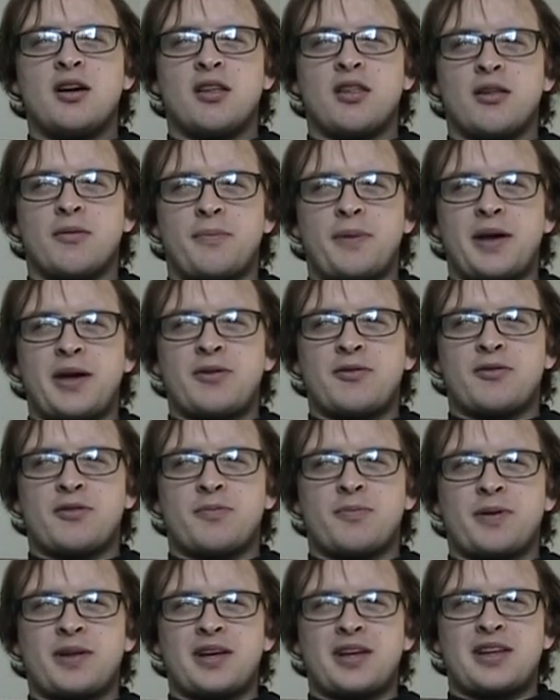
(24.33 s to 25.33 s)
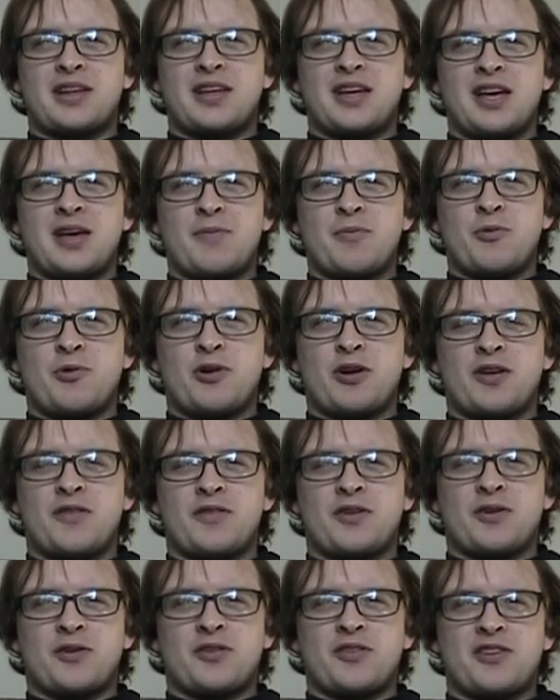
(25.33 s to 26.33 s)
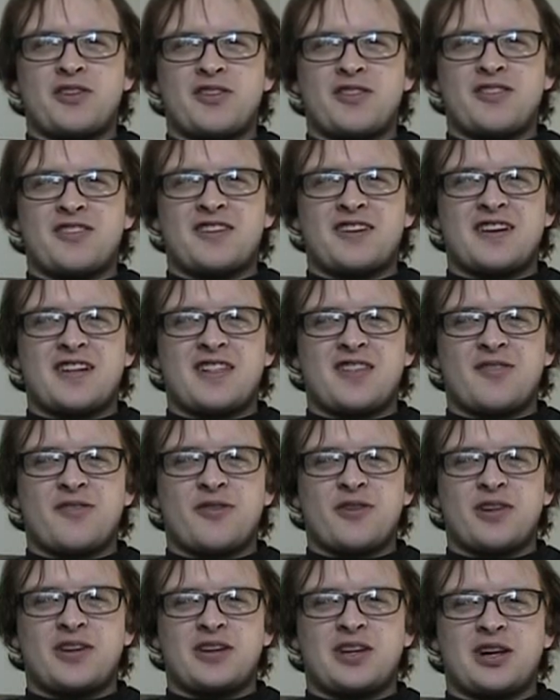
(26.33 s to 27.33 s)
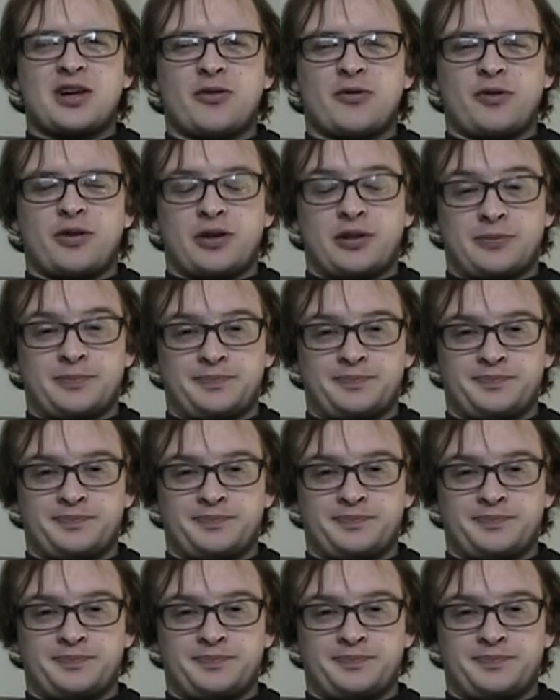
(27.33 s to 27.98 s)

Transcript: the Penguins played game one of their series against Philadelphia.